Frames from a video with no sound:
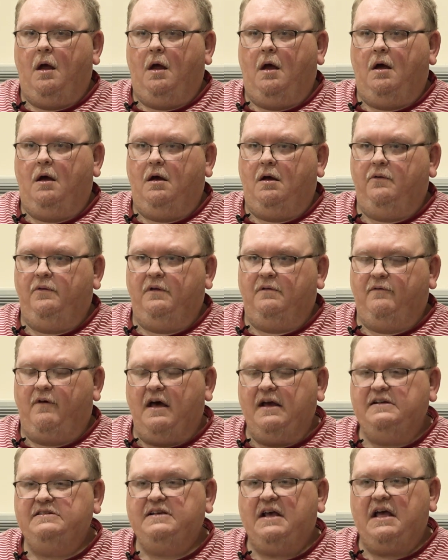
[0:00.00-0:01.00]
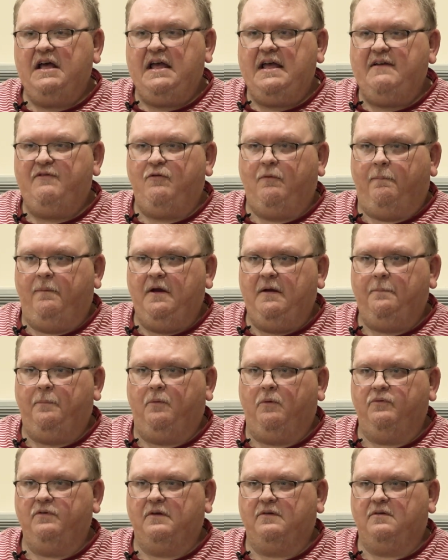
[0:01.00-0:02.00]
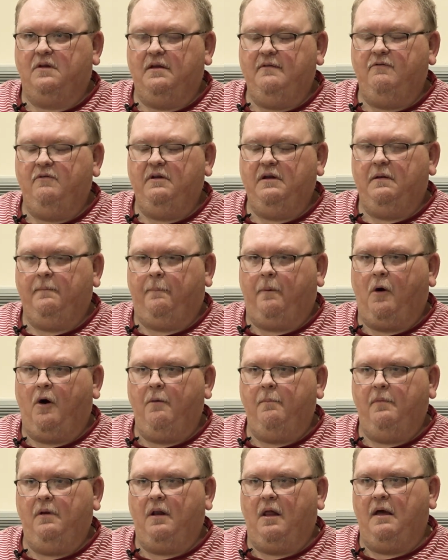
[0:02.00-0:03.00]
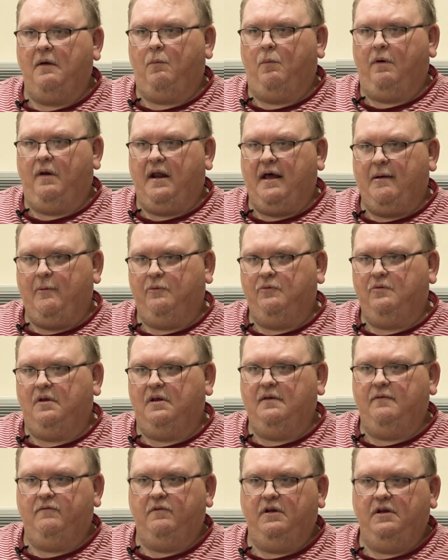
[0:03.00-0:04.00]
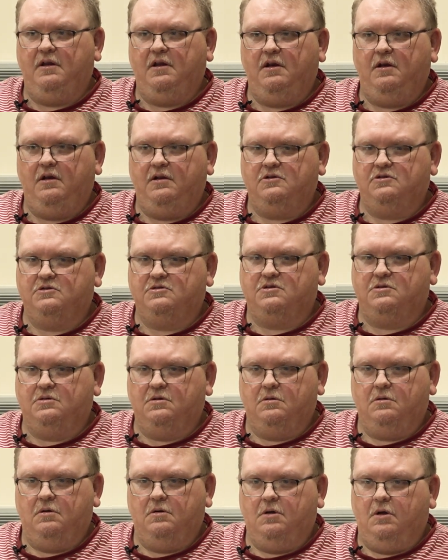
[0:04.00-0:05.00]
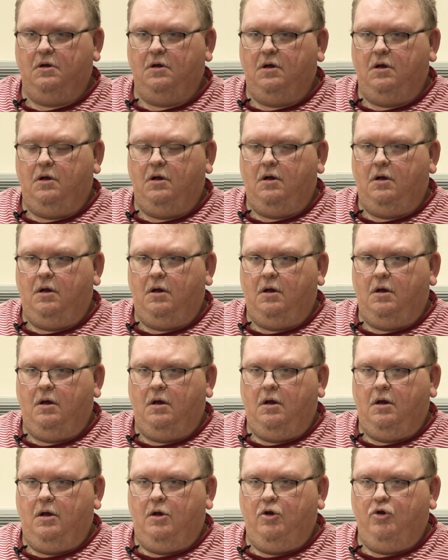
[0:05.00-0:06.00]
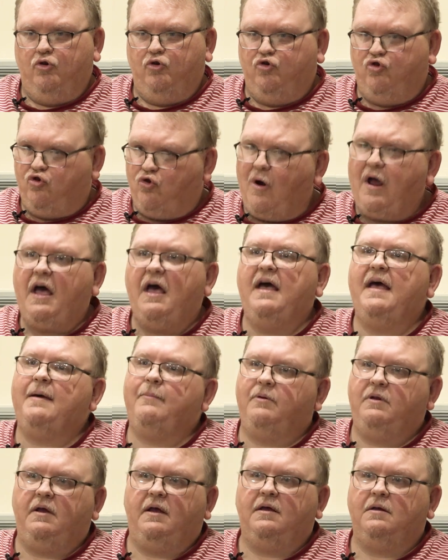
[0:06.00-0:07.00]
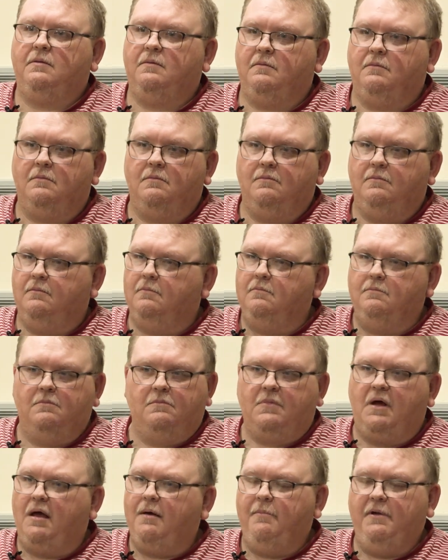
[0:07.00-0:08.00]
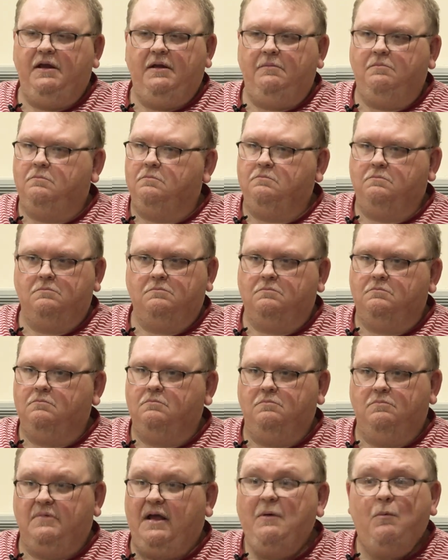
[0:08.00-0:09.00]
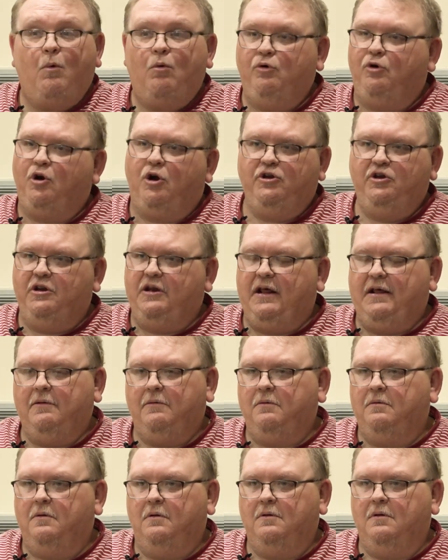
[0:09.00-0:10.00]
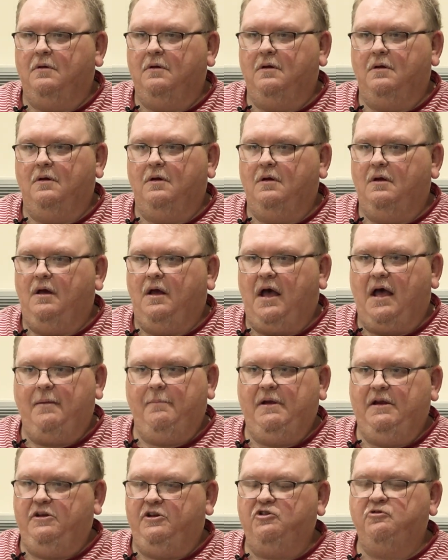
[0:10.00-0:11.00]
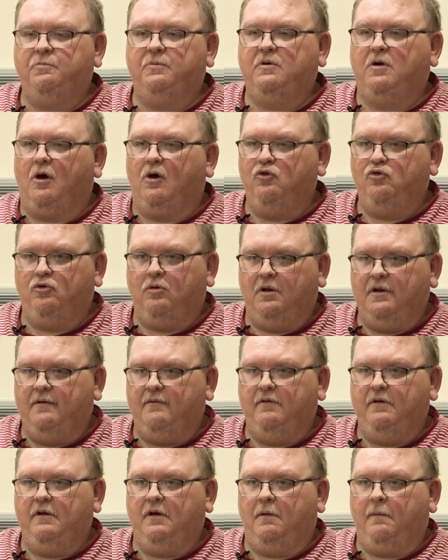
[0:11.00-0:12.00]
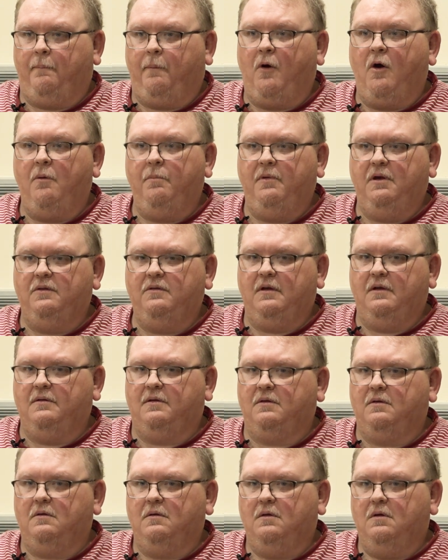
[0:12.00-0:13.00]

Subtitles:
The advice I have for people that's living in an apartment like what I was living in is try Habitat. I mean, it won't turn you down. I mean, just because you're living in an apartment that